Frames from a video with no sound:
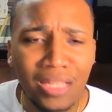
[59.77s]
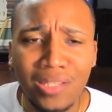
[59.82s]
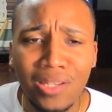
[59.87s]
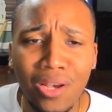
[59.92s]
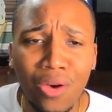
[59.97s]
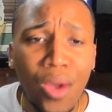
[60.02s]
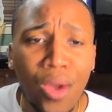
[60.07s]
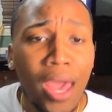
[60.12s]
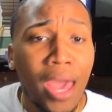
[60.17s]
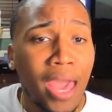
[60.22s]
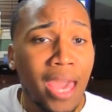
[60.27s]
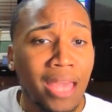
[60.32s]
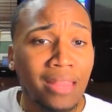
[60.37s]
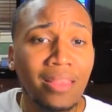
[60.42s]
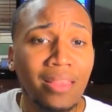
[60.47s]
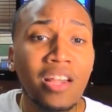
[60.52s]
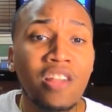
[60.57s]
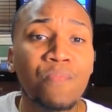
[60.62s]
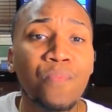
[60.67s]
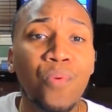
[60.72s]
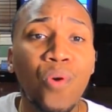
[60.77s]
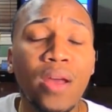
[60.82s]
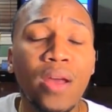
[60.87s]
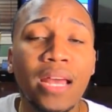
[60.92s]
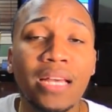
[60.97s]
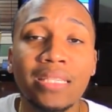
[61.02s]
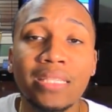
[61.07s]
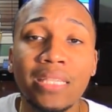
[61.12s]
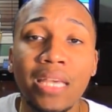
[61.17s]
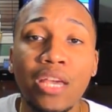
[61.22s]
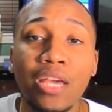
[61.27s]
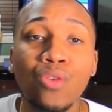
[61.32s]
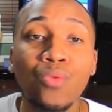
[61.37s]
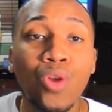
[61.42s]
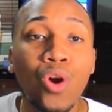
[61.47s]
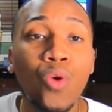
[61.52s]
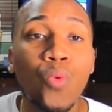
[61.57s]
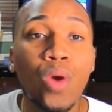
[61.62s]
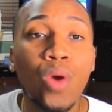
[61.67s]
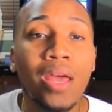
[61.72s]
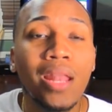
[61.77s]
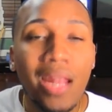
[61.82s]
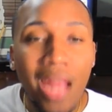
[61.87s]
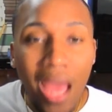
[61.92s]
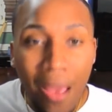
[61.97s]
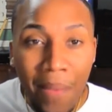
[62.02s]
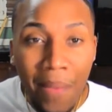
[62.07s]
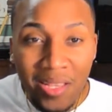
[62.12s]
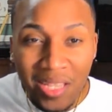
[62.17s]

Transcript: So at this point, I said, you know what? Let me